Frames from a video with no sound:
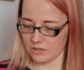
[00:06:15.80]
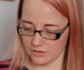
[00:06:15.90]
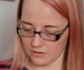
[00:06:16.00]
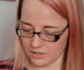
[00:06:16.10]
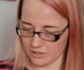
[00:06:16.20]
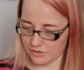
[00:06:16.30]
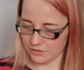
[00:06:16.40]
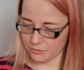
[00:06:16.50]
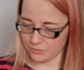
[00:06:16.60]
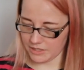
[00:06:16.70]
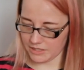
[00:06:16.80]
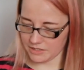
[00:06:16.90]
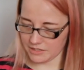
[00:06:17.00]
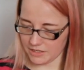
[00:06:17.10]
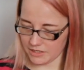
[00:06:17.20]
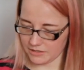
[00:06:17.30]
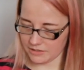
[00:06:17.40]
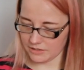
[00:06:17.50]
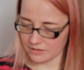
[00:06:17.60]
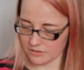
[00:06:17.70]
in the US
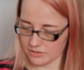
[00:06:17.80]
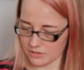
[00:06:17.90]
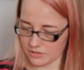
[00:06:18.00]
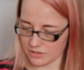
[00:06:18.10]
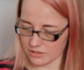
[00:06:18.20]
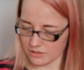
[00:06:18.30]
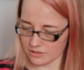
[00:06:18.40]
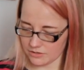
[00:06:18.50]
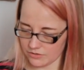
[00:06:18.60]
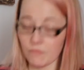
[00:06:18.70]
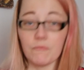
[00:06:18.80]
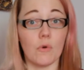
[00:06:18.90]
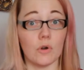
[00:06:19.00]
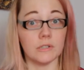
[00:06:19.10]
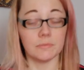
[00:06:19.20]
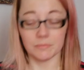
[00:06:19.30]
sizes is 4.